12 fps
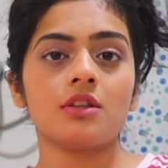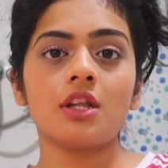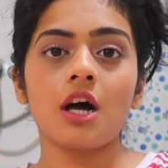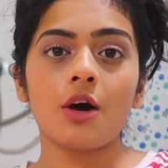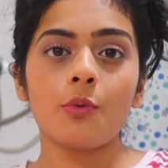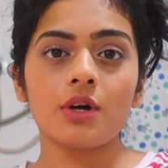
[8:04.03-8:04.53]

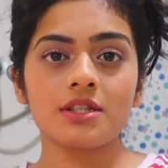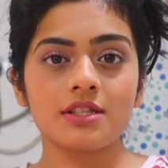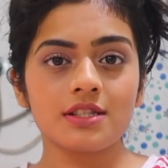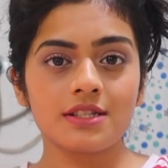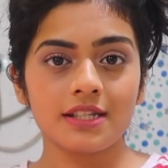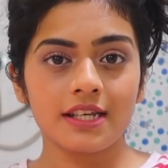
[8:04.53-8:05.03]
Now what
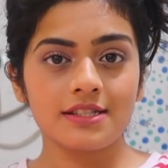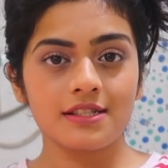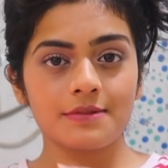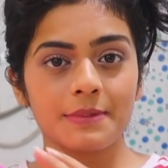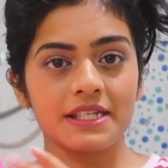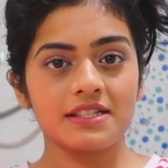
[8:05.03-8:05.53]
this says
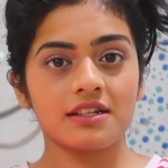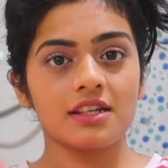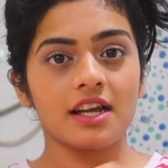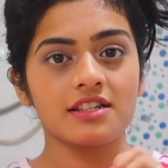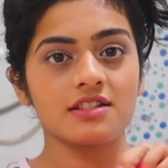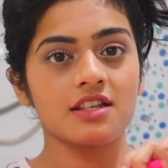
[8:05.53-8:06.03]
is
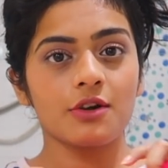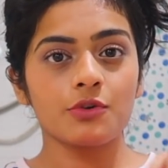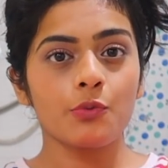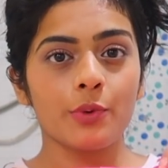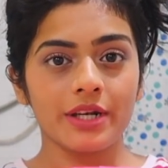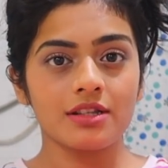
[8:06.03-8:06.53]
basically I just have
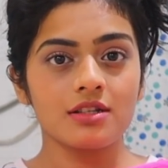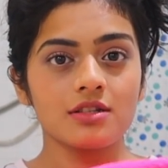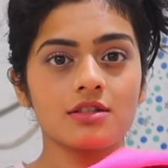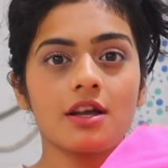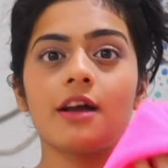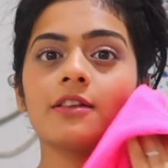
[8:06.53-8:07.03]
to wet
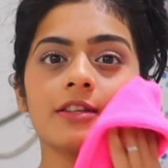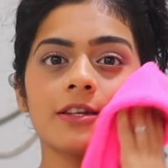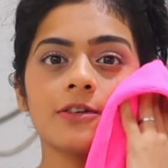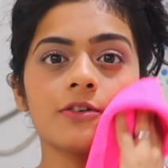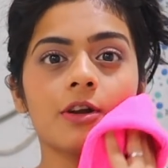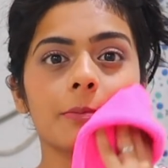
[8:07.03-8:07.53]
this and
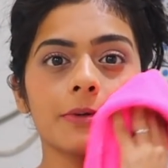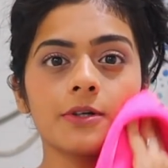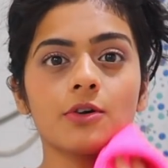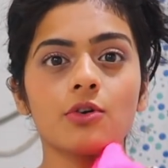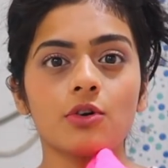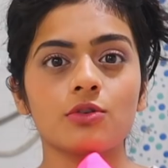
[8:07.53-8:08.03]
then rub
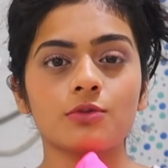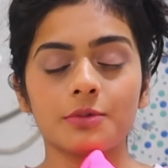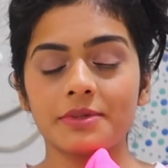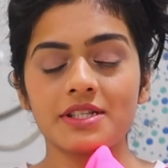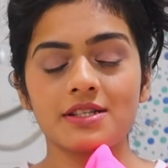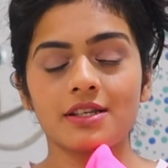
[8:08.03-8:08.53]
it all over
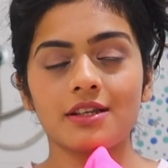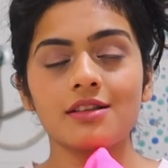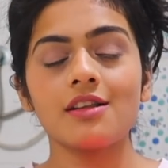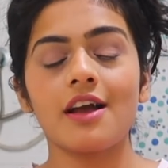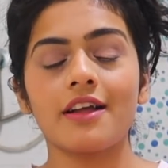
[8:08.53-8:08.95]
my skin,